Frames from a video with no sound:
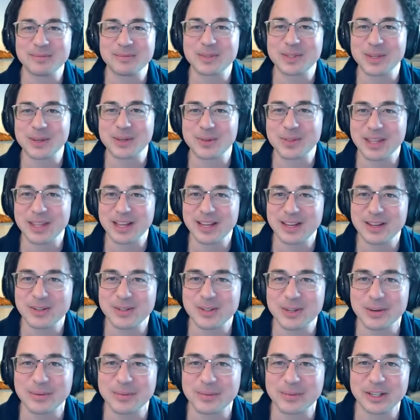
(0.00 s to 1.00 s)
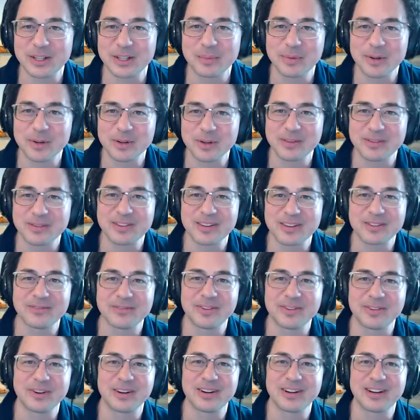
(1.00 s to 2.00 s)
So thank you so much, both of you,
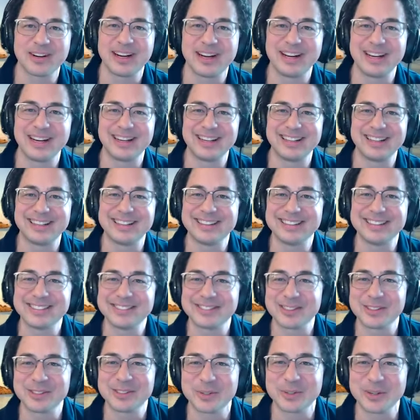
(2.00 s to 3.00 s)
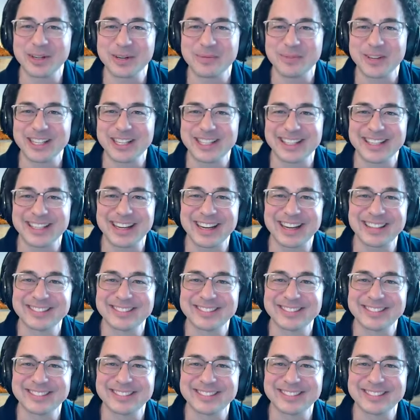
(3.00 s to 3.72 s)
for joining me today.